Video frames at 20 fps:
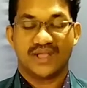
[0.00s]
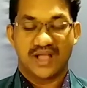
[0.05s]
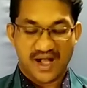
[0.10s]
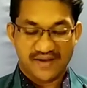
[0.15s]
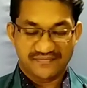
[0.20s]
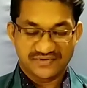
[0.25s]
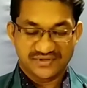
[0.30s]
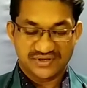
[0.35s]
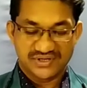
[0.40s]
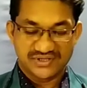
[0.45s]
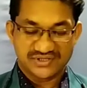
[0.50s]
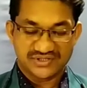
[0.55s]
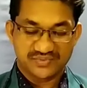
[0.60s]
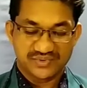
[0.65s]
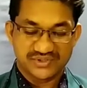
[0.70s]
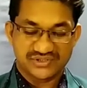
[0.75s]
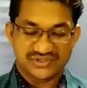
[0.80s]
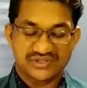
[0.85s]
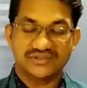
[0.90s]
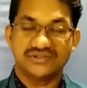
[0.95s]
After
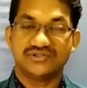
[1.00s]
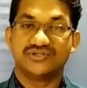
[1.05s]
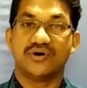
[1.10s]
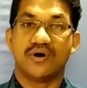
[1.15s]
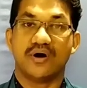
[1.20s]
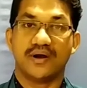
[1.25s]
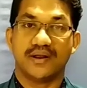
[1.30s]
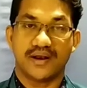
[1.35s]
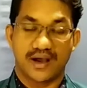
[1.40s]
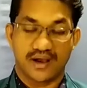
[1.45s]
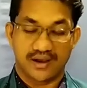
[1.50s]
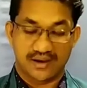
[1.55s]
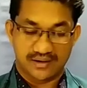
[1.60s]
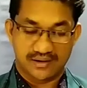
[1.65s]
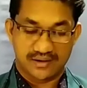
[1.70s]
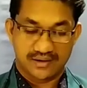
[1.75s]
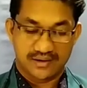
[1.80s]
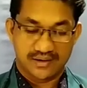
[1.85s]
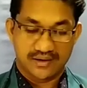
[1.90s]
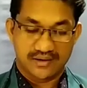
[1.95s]
dismissing Jonah,
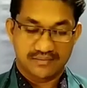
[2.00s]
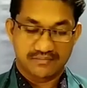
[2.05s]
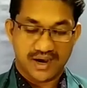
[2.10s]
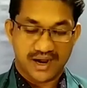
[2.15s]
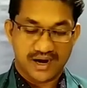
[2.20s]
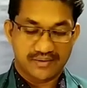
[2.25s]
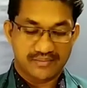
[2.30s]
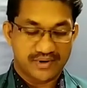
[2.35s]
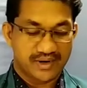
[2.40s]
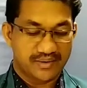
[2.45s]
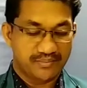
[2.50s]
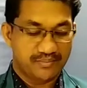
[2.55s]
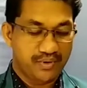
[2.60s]
Barbara